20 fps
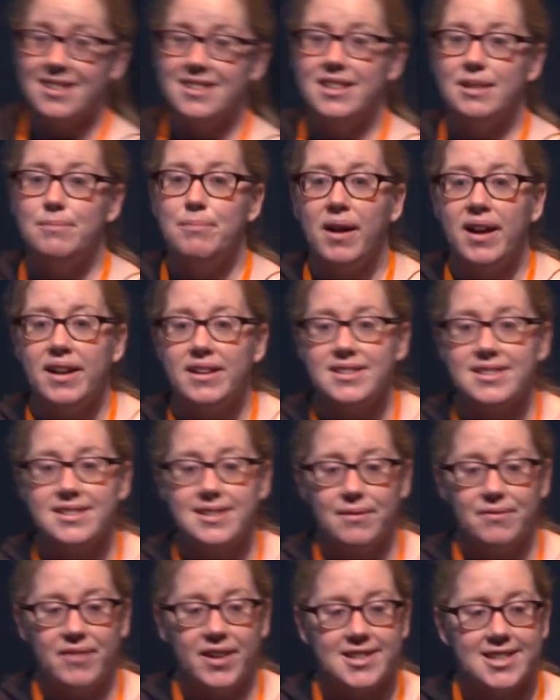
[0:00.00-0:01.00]
did my
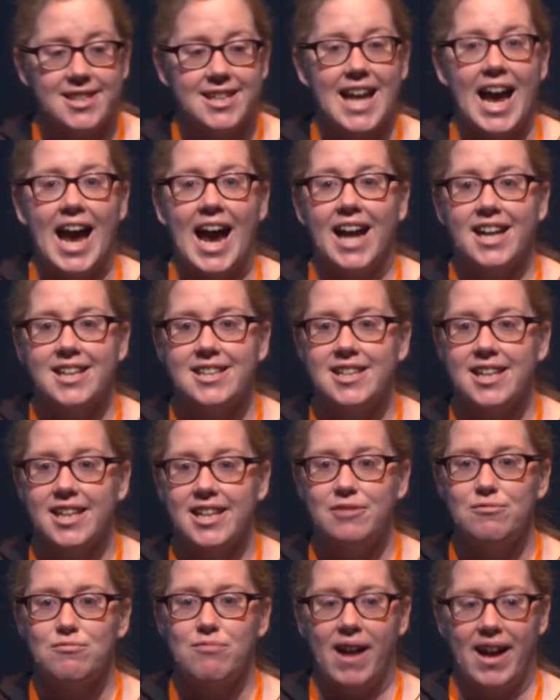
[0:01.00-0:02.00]
step function
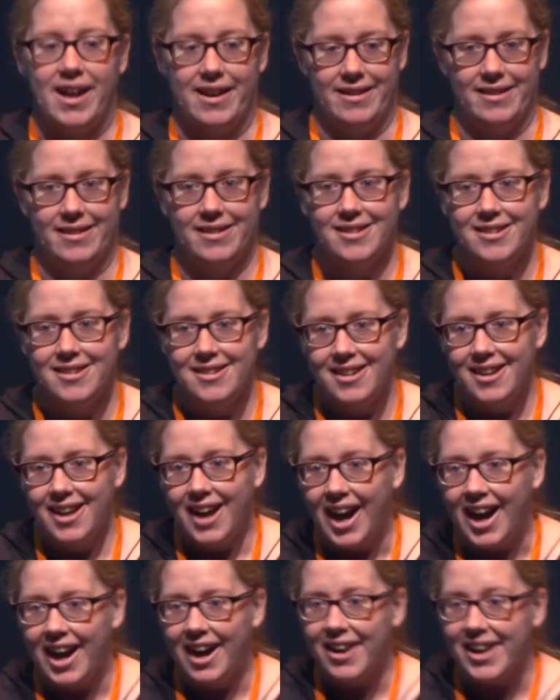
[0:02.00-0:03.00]
actually run?
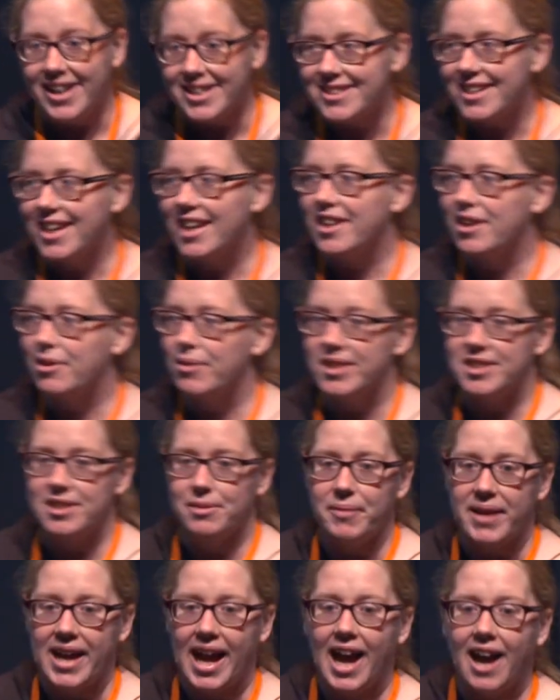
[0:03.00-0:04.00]
Is another question
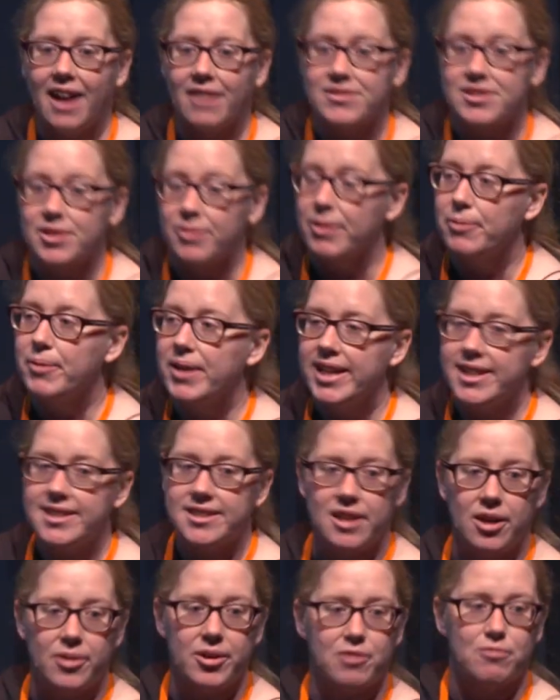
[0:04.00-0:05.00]
we have. So we need to
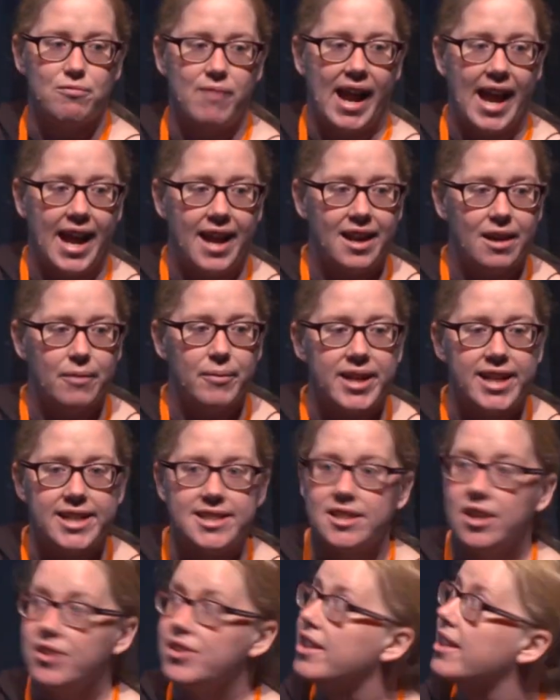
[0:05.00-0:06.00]
know it ran, and we need
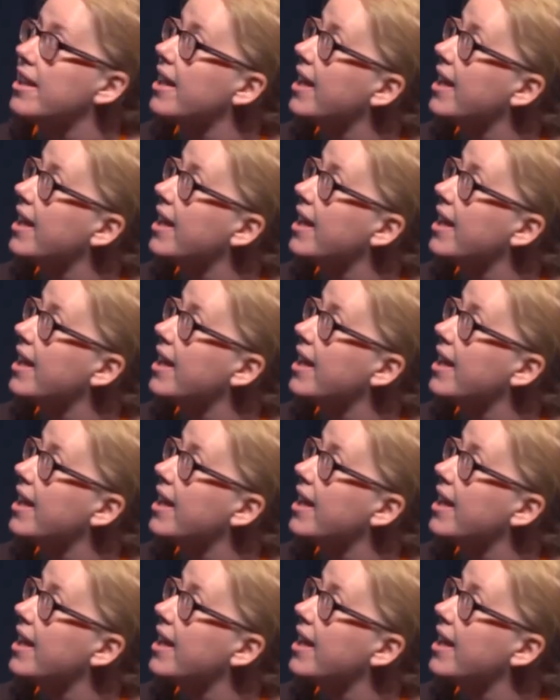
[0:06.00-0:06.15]
to know that the